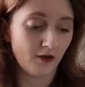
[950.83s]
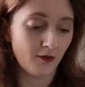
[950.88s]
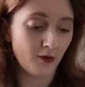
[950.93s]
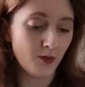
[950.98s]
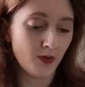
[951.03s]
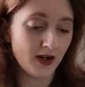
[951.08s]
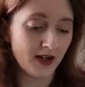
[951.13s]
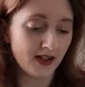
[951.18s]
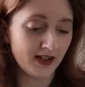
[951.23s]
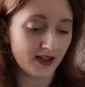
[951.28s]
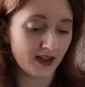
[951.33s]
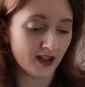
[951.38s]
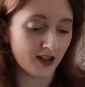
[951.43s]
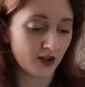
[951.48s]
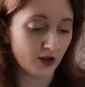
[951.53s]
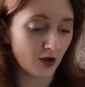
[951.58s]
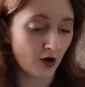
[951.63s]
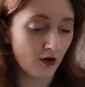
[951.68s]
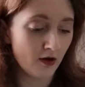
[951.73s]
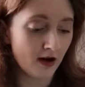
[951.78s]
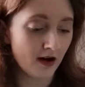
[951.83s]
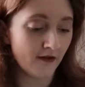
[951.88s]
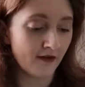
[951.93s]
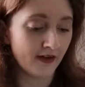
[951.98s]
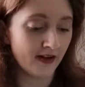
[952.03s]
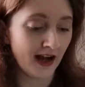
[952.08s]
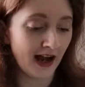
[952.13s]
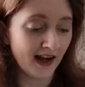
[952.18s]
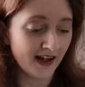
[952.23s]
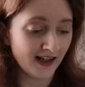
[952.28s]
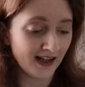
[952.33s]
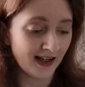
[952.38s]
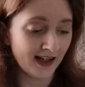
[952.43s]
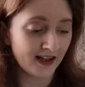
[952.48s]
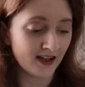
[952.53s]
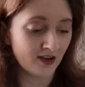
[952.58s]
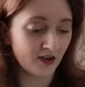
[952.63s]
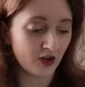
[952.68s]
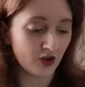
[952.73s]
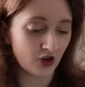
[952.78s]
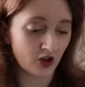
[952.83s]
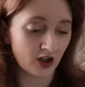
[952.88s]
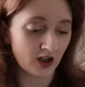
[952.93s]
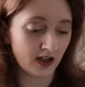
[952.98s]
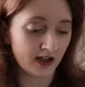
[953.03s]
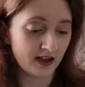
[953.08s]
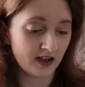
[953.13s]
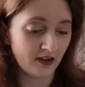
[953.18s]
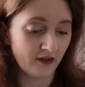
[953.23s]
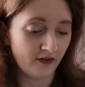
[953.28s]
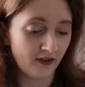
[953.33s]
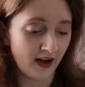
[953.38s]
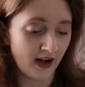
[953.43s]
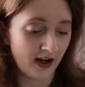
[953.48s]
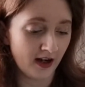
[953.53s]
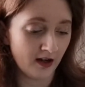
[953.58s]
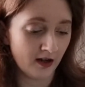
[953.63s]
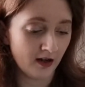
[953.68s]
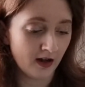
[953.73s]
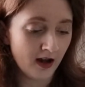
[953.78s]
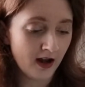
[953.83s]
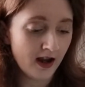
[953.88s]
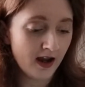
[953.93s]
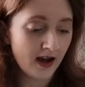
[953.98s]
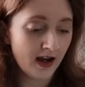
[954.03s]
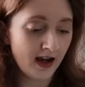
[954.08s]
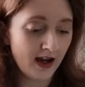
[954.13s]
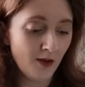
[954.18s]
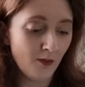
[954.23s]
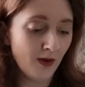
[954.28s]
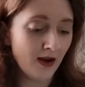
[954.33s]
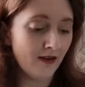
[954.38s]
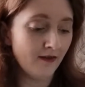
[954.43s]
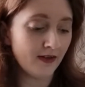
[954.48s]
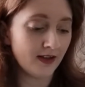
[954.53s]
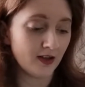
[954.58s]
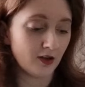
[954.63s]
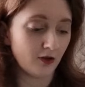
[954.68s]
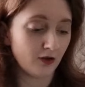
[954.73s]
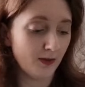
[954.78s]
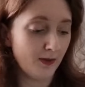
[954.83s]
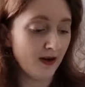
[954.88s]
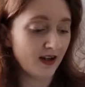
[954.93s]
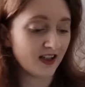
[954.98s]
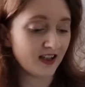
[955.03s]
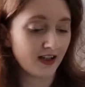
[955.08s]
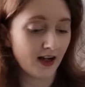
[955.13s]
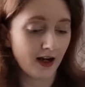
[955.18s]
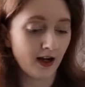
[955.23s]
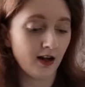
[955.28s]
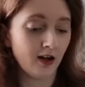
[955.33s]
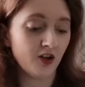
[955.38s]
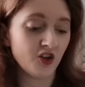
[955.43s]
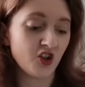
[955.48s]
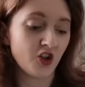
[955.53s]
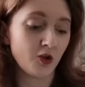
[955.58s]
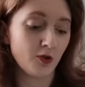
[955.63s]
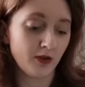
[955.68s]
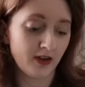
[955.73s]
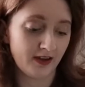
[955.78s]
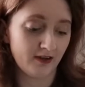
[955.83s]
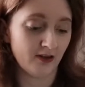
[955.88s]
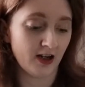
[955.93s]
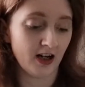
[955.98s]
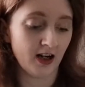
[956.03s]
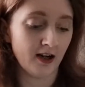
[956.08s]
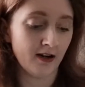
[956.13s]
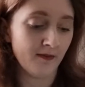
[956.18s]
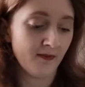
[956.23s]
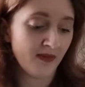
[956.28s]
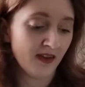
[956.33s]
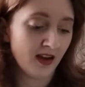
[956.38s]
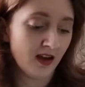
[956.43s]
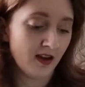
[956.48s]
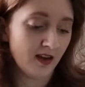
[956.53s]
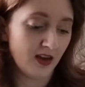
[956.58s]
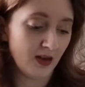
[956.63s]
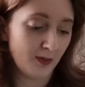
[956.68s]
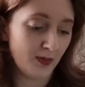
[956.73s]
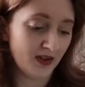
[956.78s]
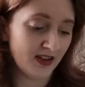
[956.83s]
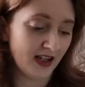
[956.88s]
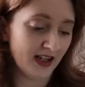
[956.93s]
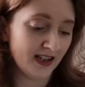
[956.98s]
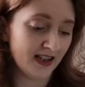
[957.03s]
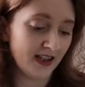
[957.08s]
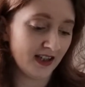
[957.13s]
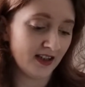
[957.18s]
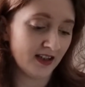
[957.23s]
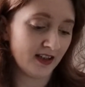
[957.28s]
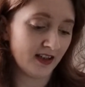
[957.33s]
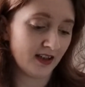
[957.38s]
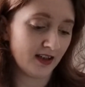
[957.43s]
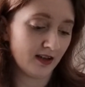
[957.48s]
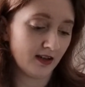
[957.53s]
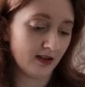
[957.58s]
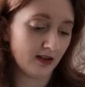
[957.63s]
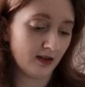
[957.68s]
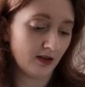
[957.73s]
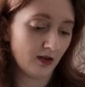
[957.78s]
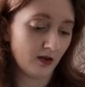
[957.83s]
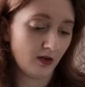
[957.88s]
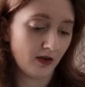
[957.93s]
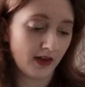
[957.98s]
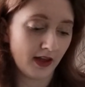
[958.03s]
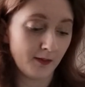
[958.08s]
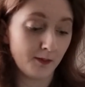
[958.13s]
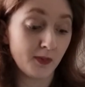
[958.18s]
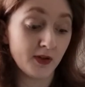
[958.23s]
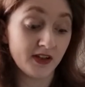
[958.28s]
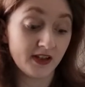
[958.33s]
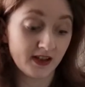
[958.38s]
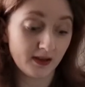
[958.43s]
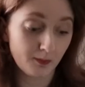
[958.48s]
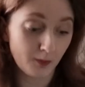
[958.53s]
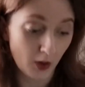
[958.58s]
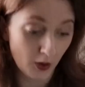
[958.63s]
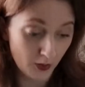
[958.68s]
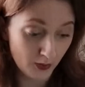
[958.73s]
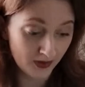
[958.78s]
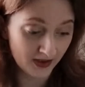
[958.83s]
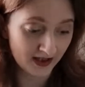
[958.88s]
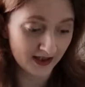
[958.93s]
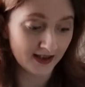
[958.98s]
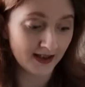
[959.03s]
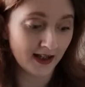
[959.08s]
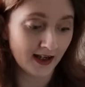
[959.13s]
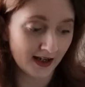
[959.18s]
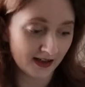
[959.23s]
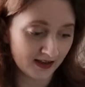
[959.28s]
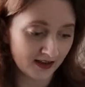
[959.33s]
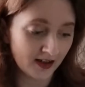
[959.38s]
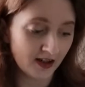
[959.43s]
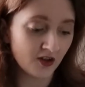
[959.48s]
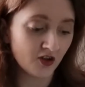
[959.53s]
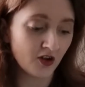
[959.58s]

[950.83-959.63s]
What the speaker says: novel is the story of an adolescent struggling to fit in. Heatwave is a gripping psychological thriller that poses the